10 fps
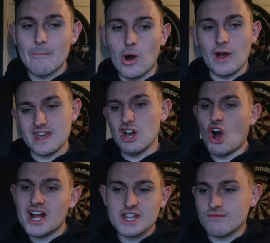But yeah,
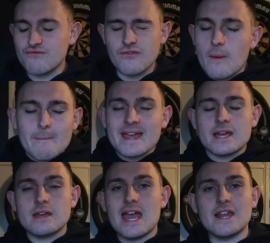I didn't
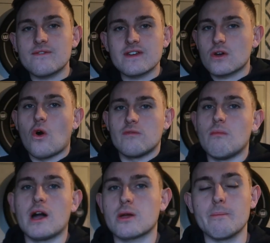make anything of
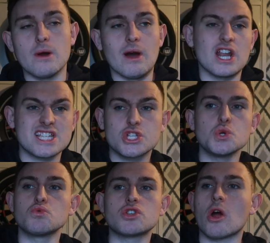Michael Beale, and I
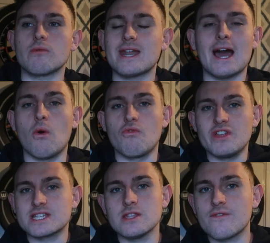still don't now.
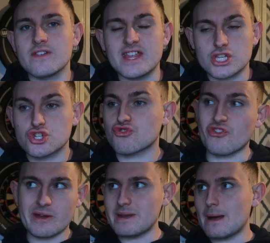There's nothing that's
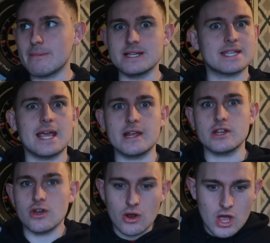screaming at me
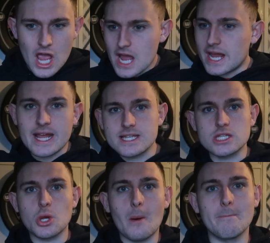saying, you know, he's
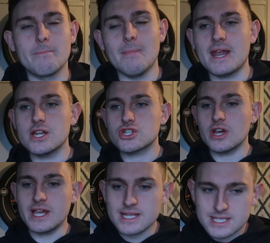a top
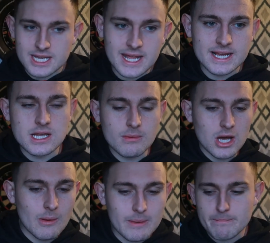manager, he's the next
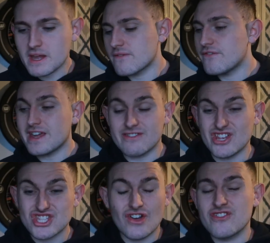upcoming big thing.
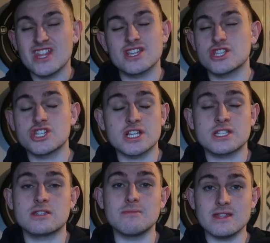There's nothing that
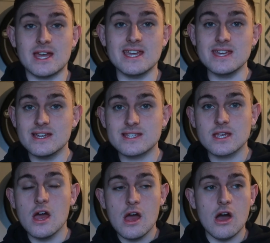suggests to me that he
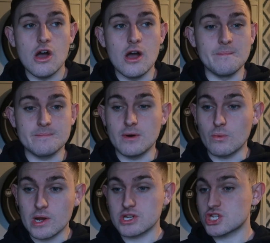is.
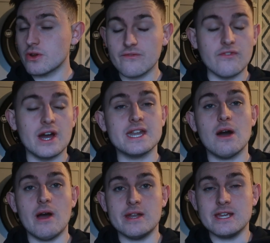But we'll soon find
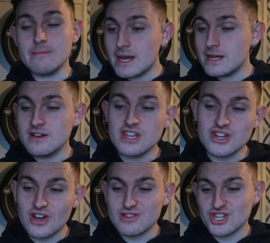out, and he may,
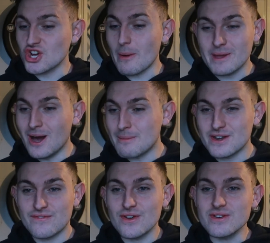you know, shut me up
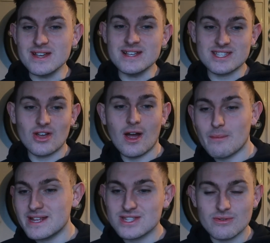in a few years'
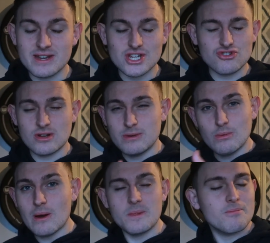time when he's doing
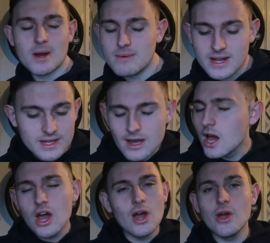extremely well in the Premier League.
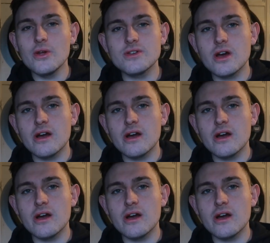Who